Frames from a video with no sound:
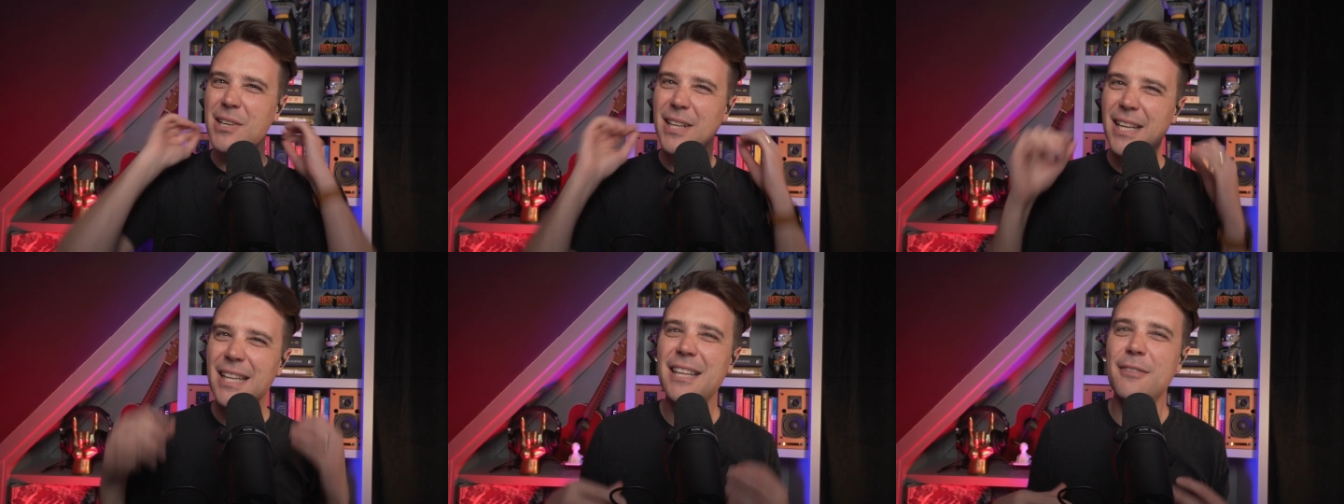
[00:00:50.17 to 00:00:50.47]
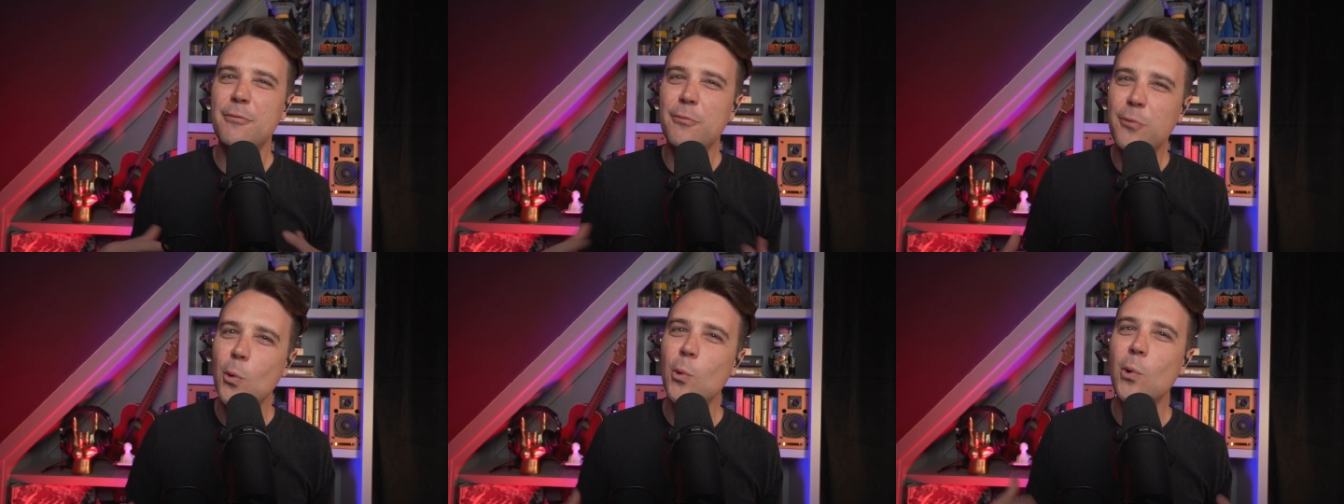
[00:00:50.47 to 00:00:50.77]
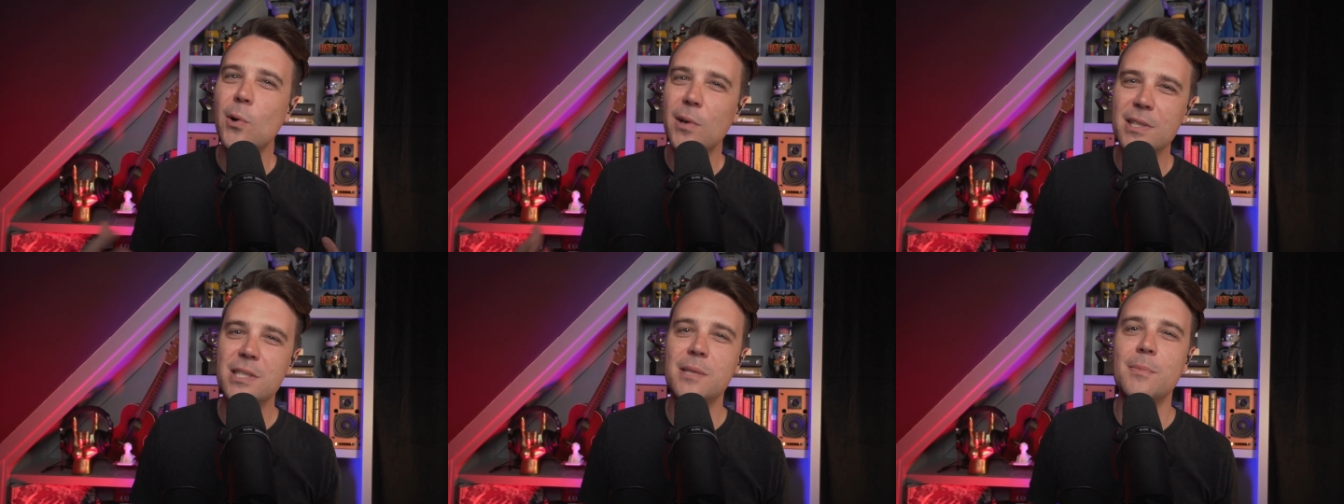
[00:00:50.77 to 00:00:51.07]
I think,
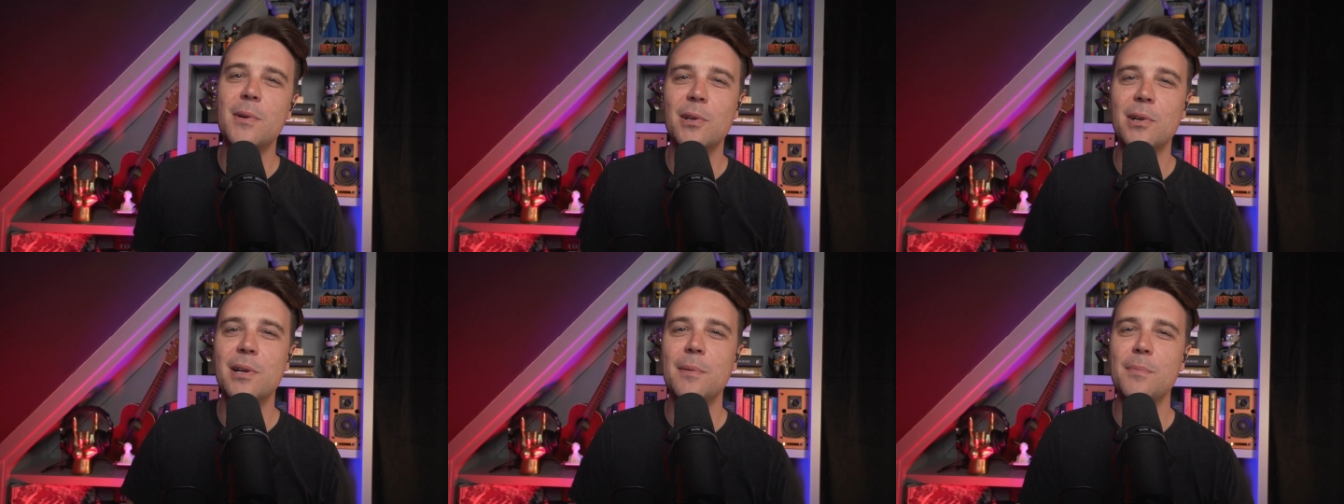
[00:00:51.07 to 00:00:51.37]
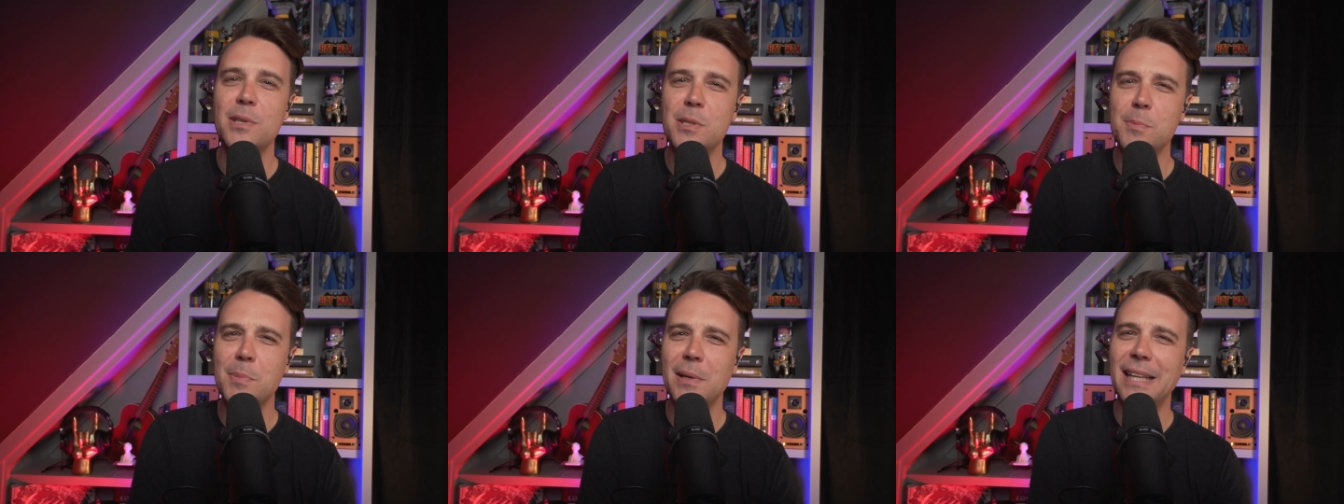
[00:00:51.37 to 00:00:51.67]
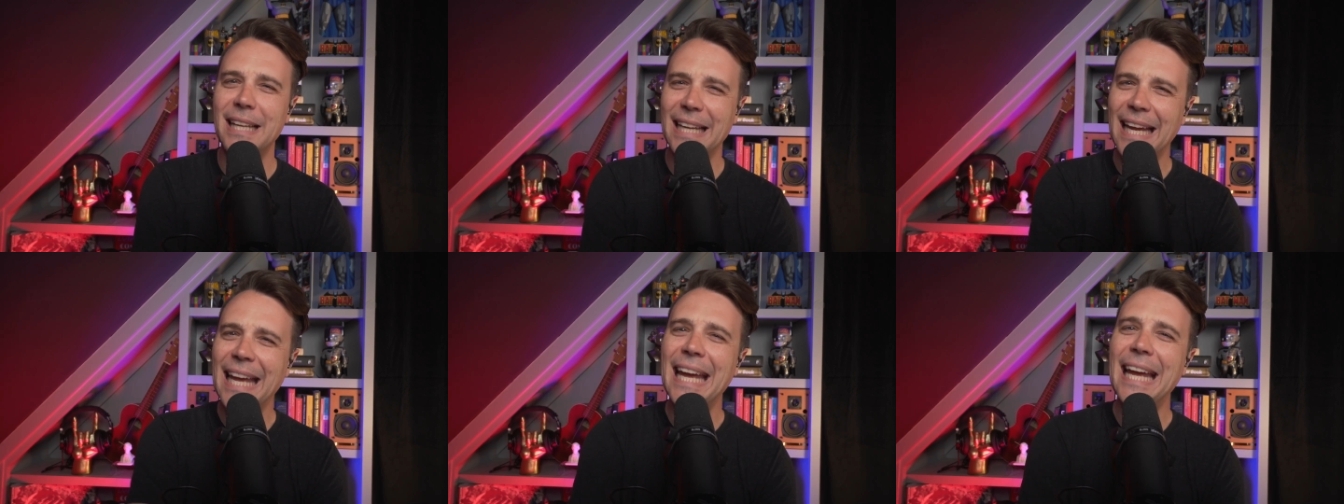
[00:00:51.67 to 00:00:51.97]
Ford and some other companies being
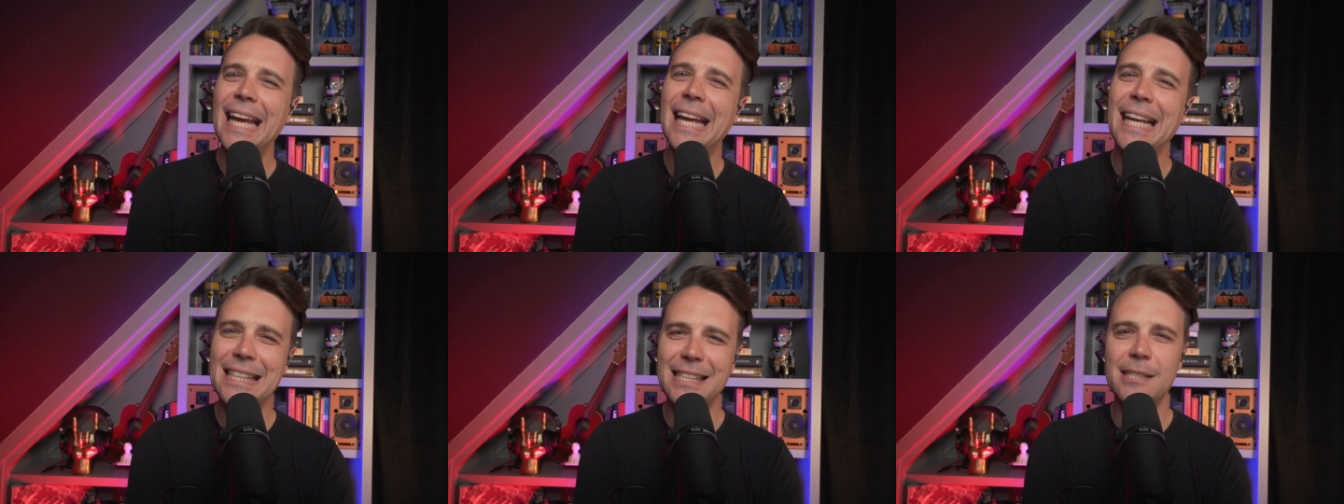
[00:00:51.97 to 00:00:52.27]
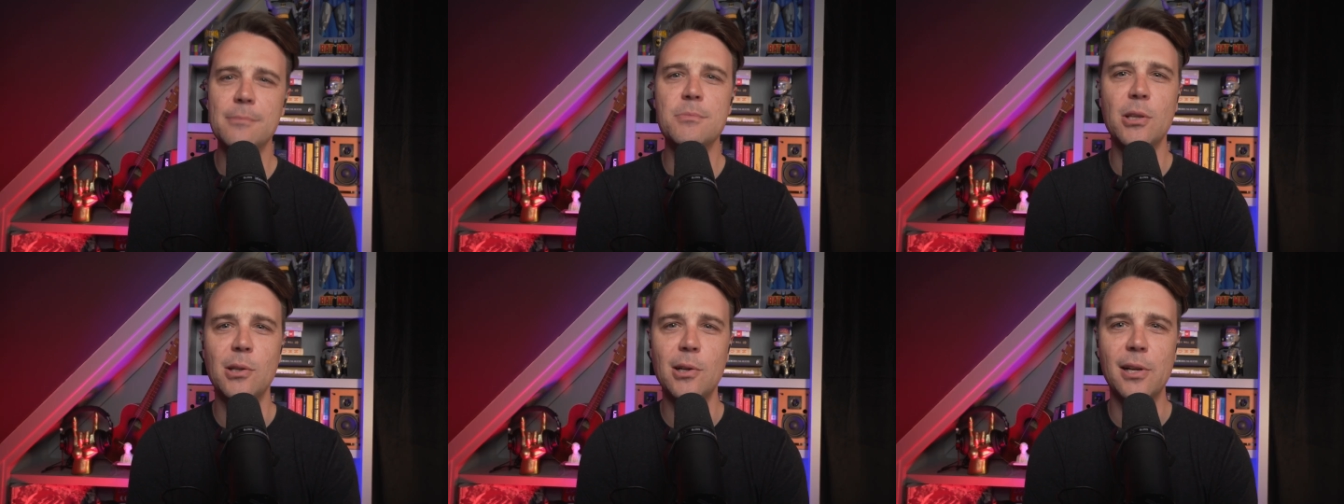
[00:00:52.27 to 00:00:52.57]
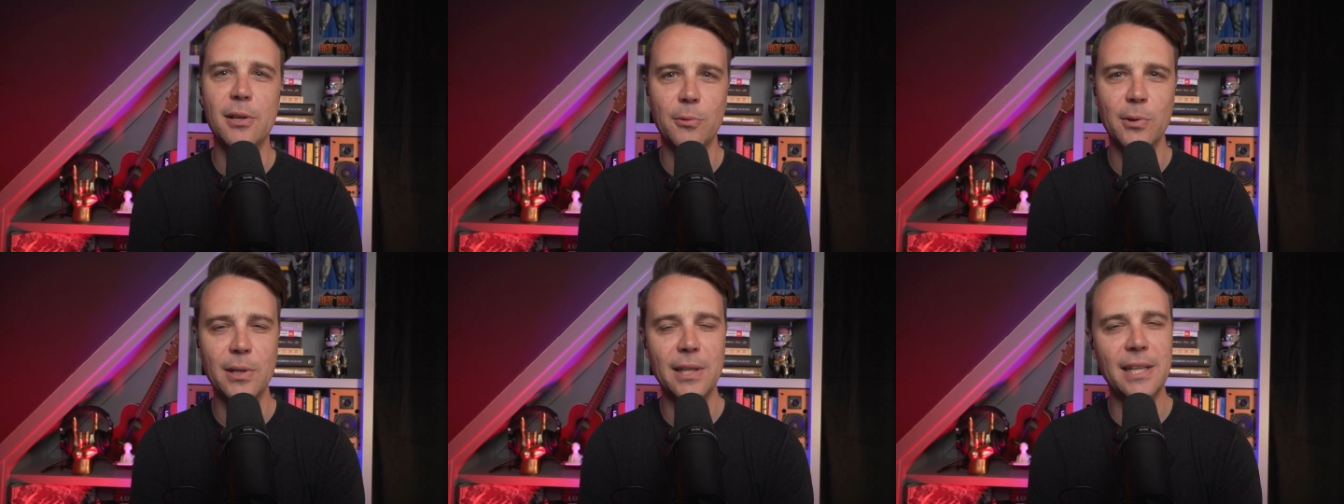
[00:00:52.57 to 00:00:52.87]
like, hey, it seems a little
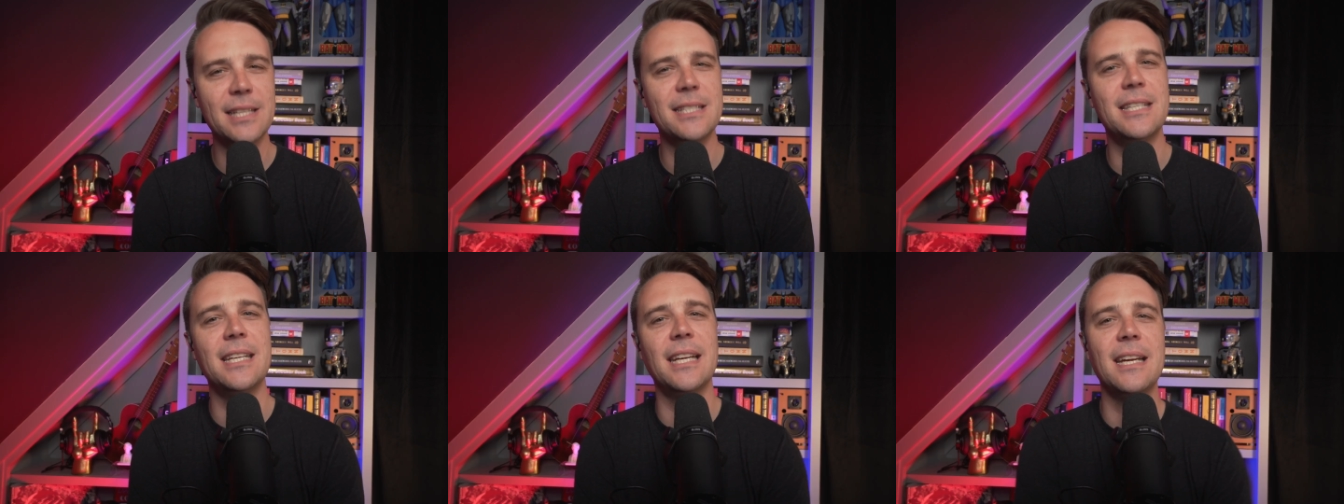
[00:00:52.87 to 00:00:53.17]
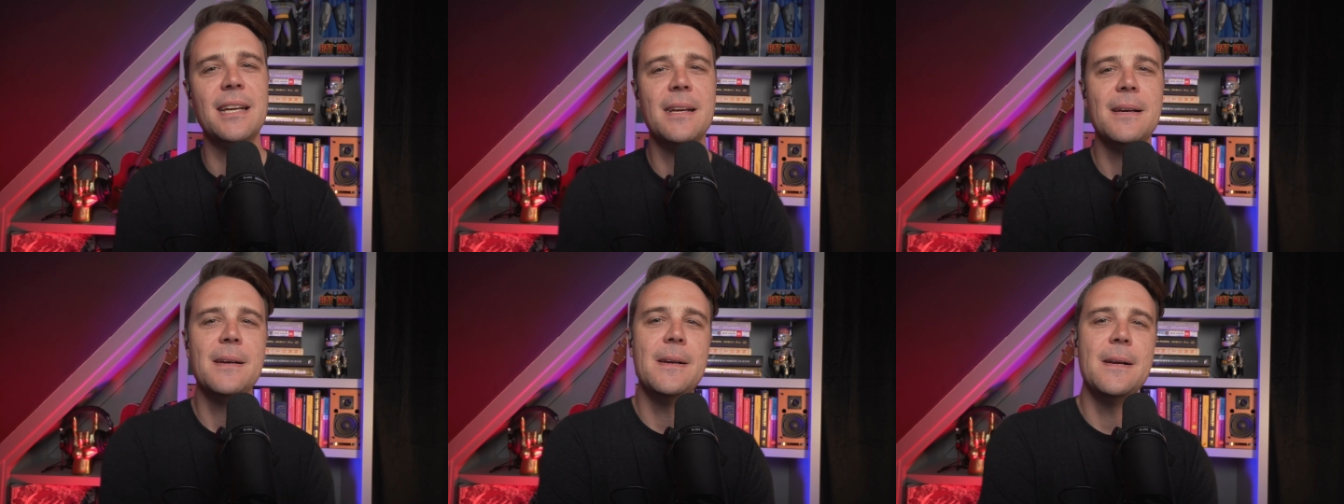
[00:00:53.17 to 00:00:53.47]
unrealistic.